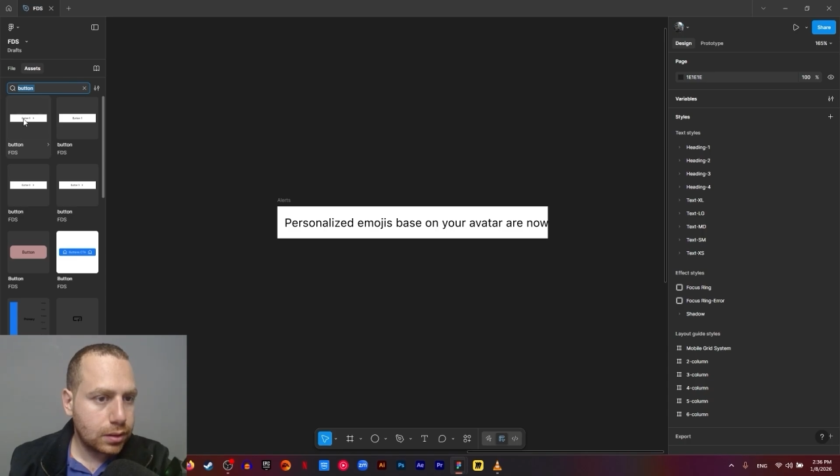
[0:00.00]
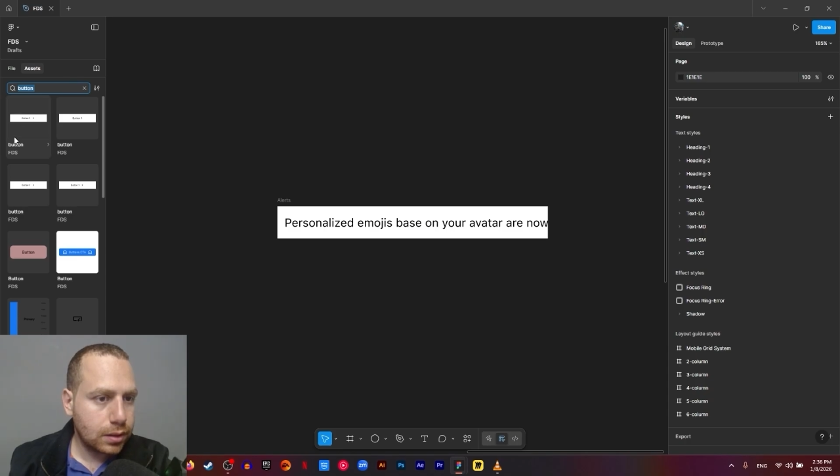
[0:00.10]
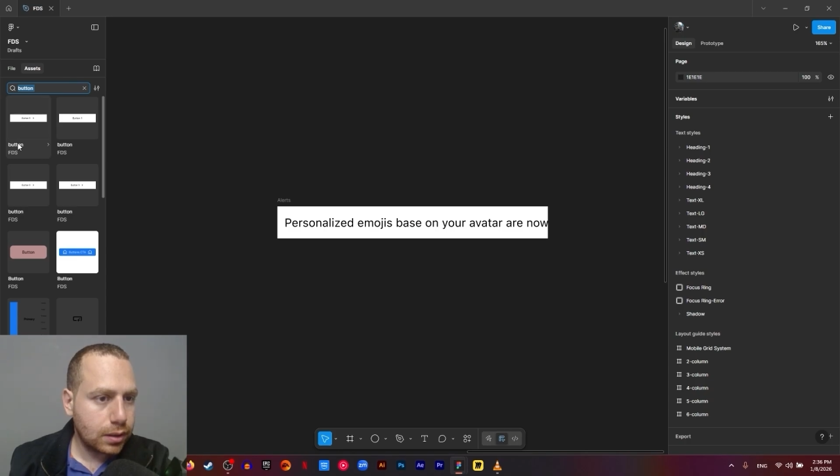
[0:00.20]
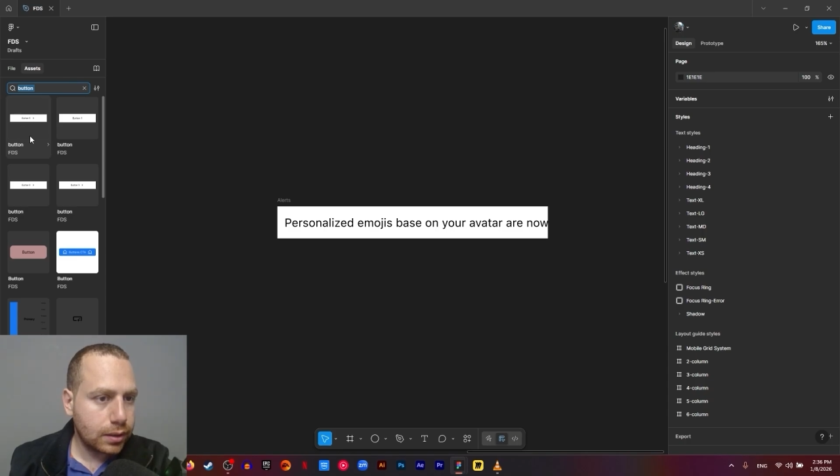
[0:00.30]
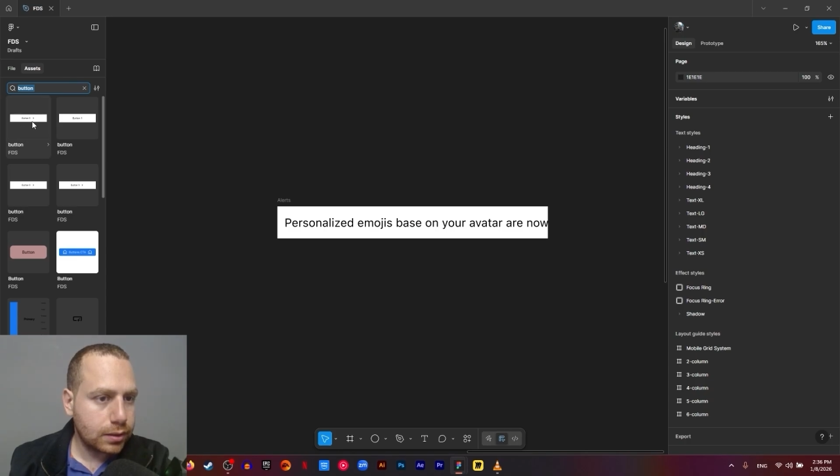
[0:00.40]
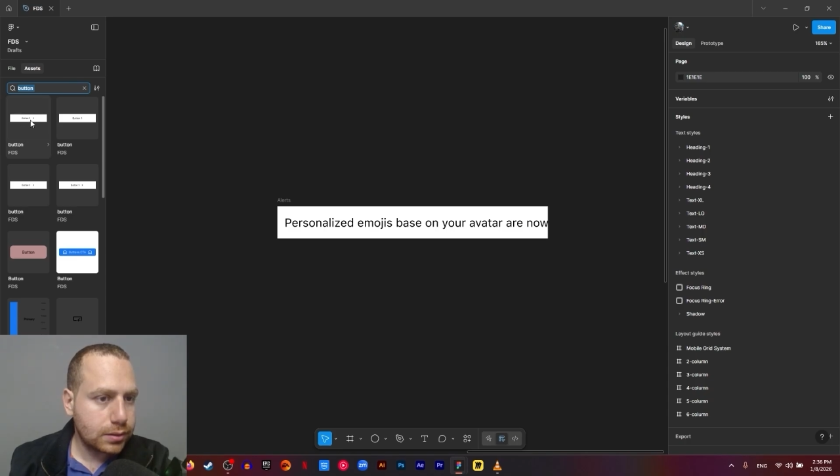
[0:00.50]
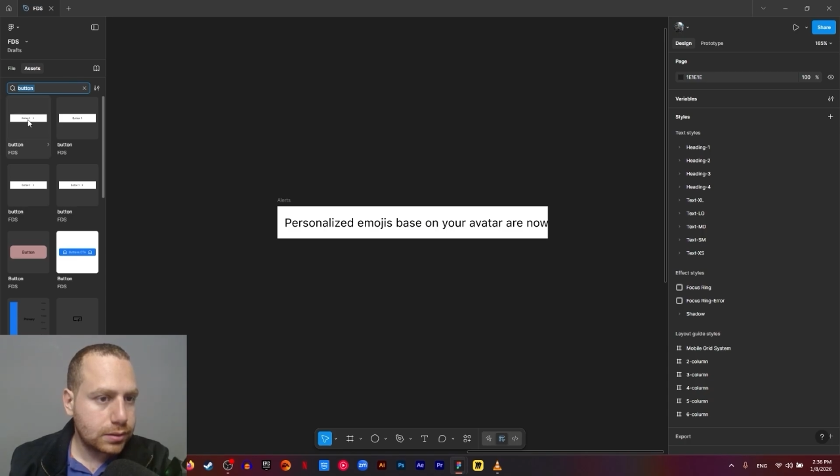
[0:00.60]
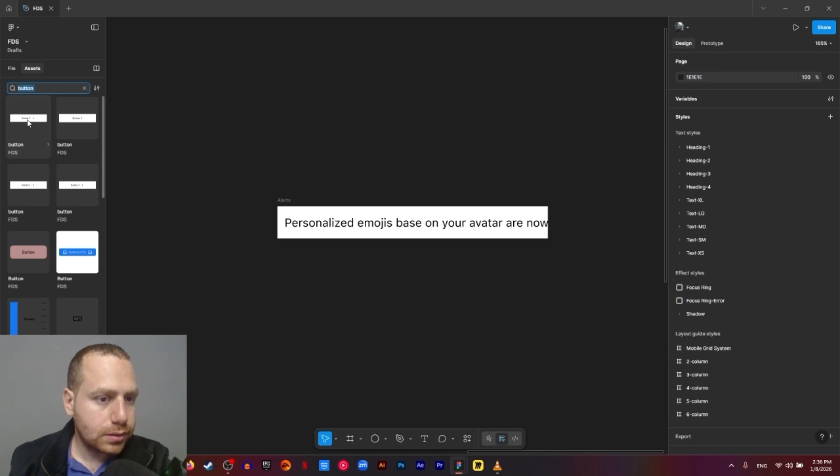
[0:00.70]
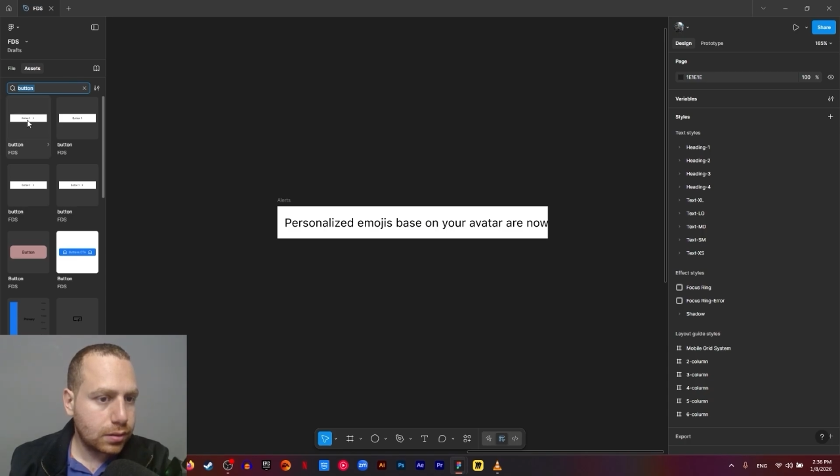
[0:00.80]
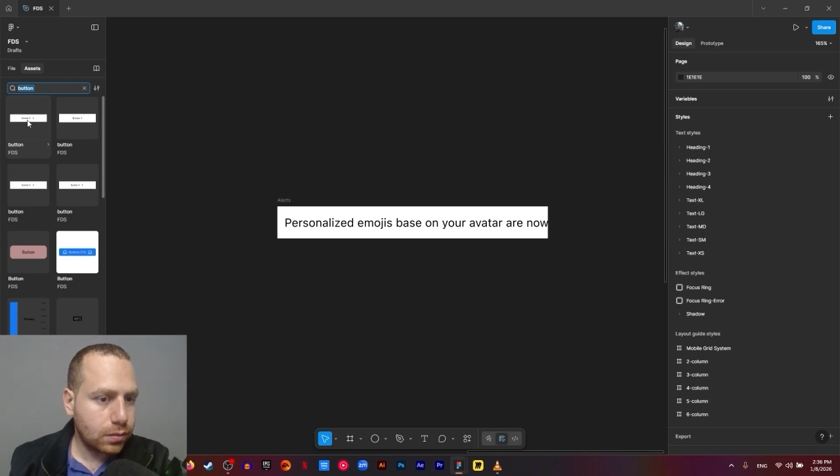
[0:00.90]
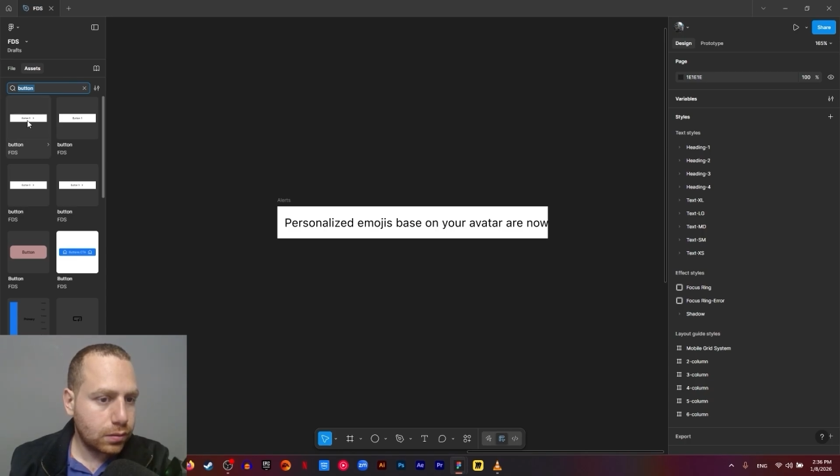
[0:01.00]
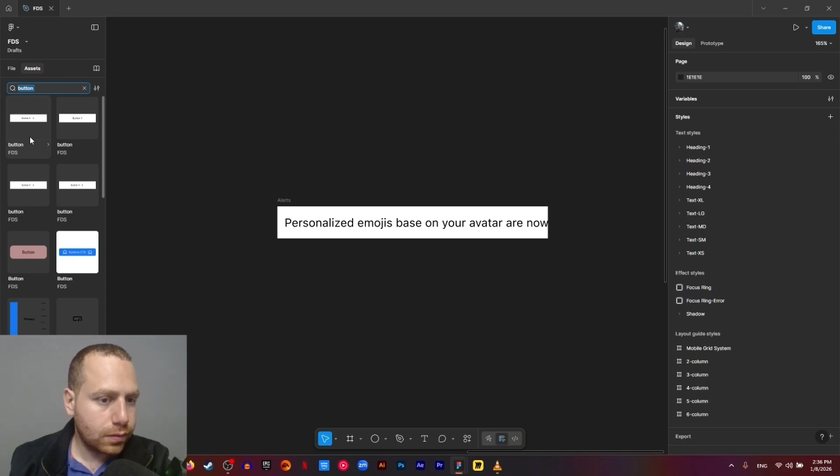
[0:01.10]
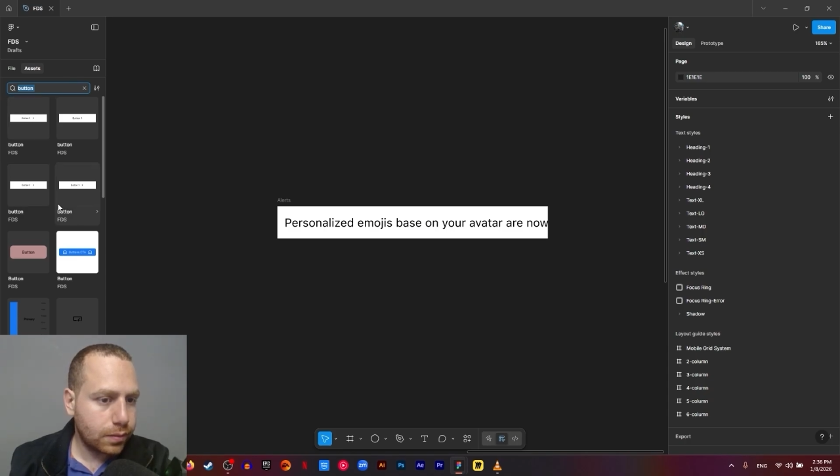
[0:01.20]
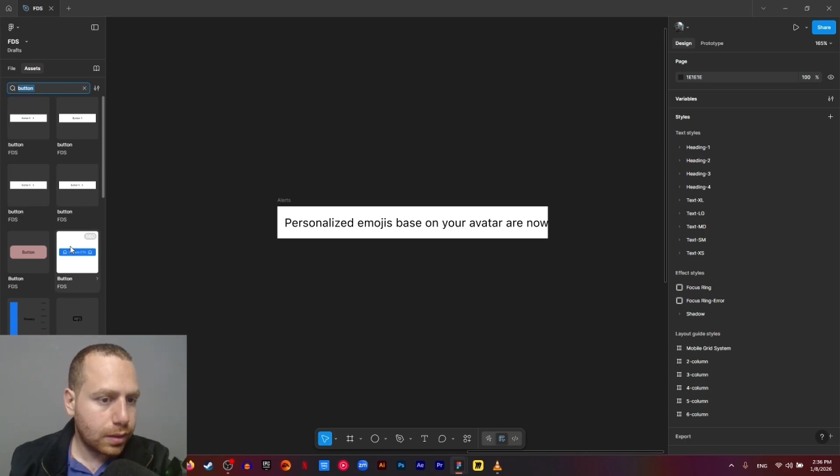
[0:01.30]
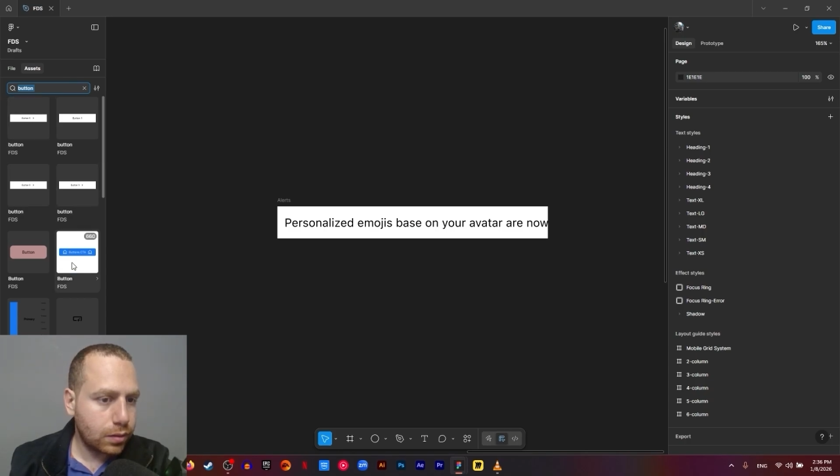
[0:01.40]
like so
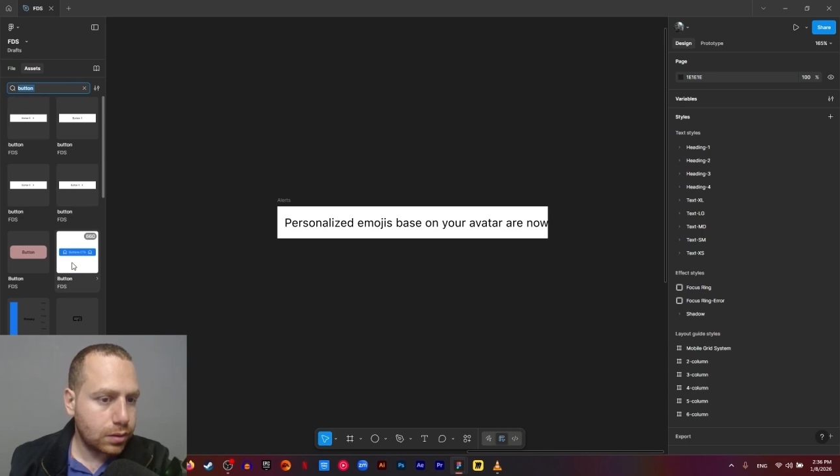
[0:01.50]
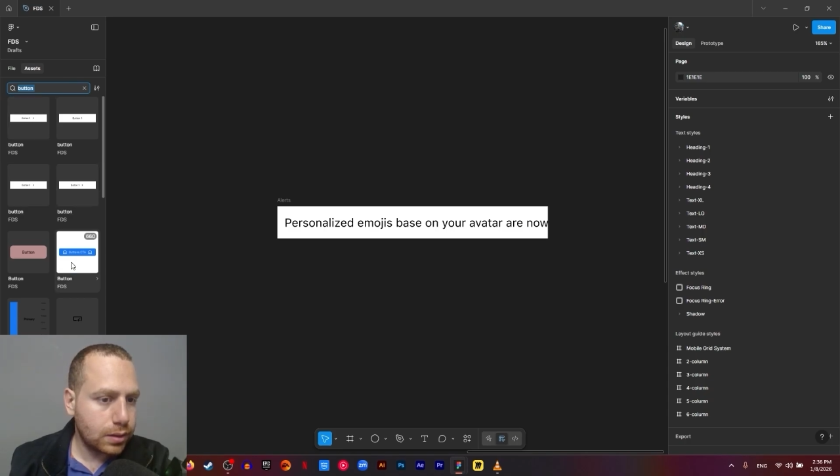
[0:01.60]
from our